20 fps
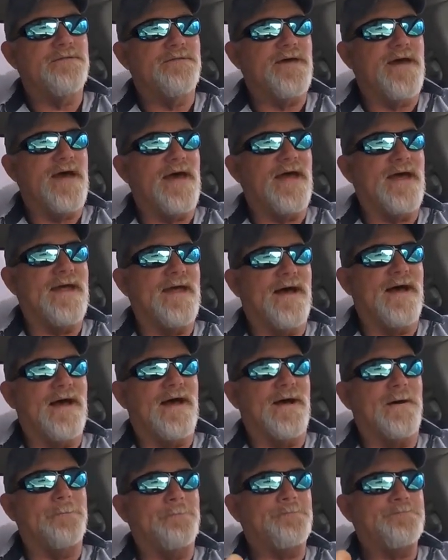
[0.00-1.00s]
they
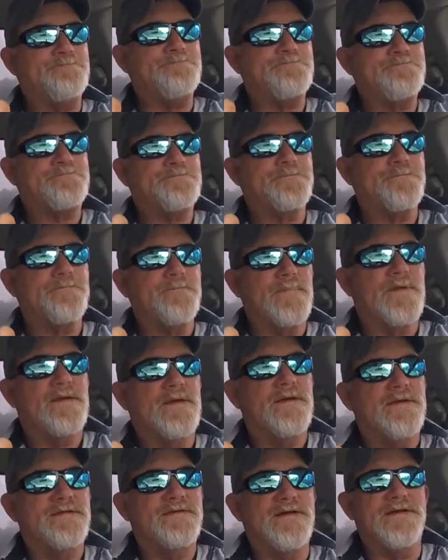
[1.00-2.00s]

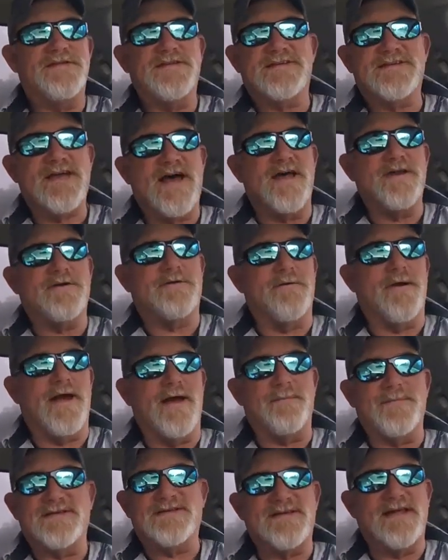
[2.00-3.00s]
did the
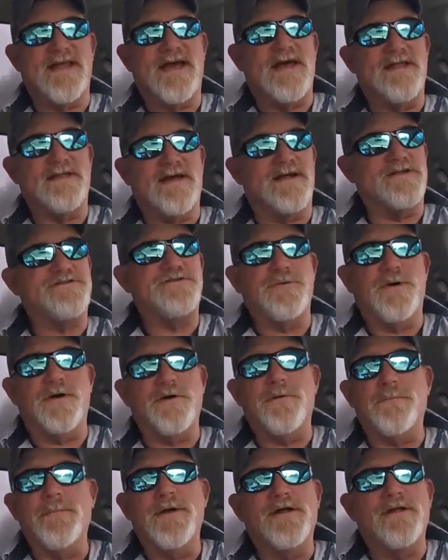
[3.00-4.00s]
sonogram and said I had like
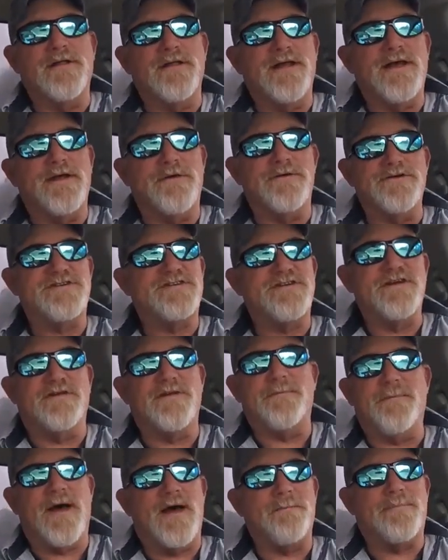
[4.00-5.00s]
200 milliliters
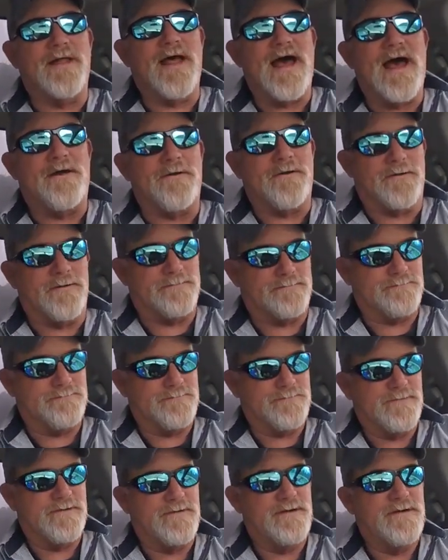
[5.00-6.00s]
still in my bladder.
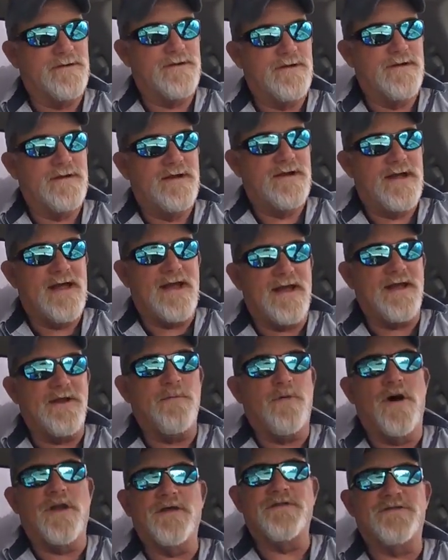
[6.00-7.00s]
And he
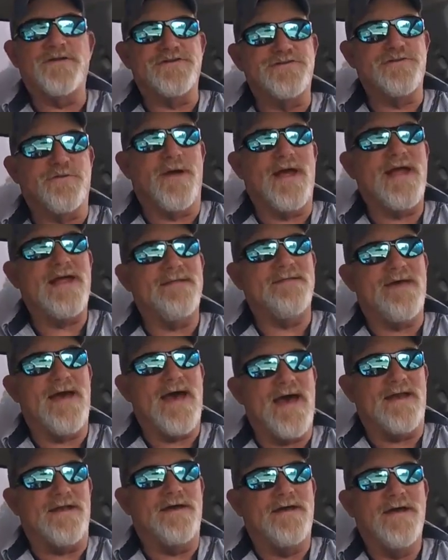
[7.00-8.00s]
wanted to drain
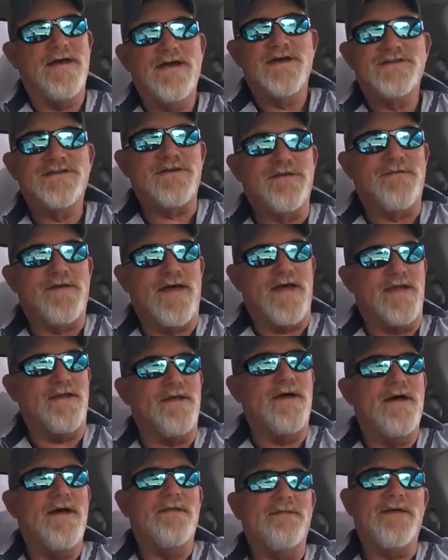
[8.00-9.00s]
that. So
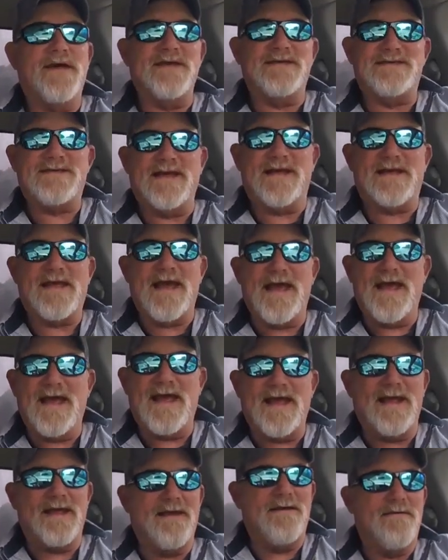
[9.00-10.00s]
then they stick
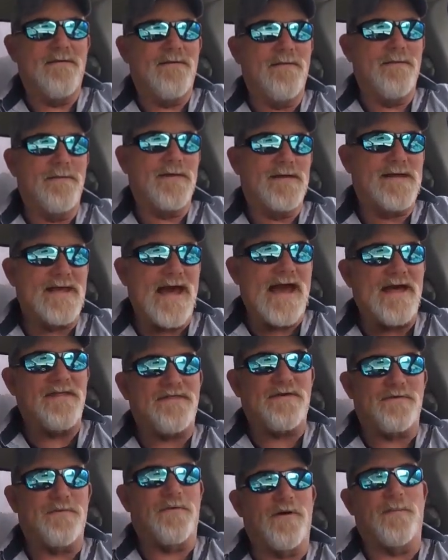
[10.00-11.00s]
a
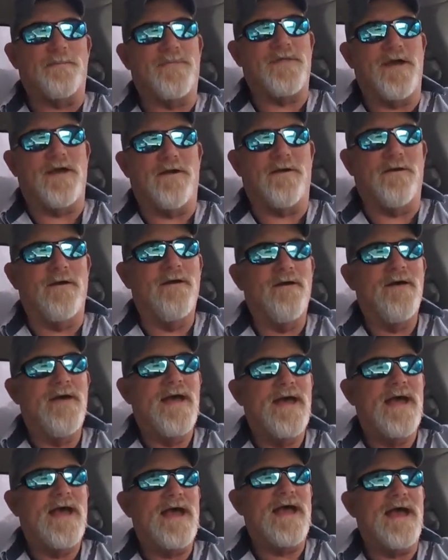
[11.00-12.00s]
catheter up there
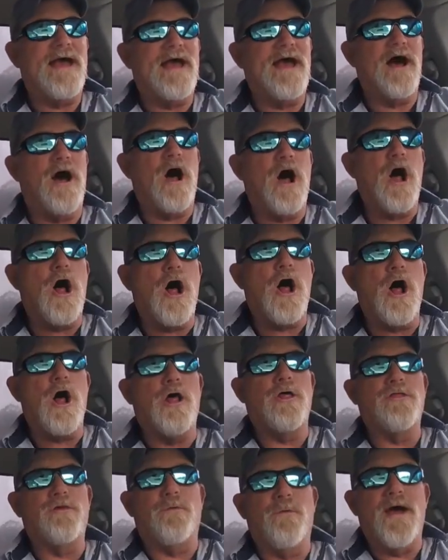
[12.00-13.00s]

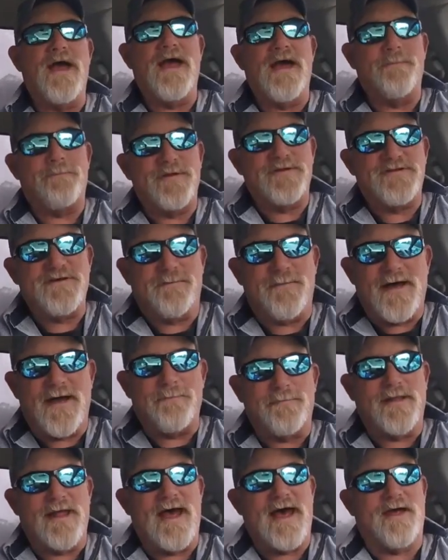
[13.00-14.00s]
all the way up into
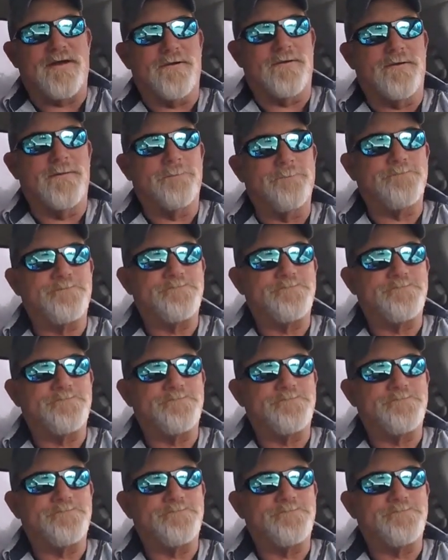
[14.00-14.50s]
my bladder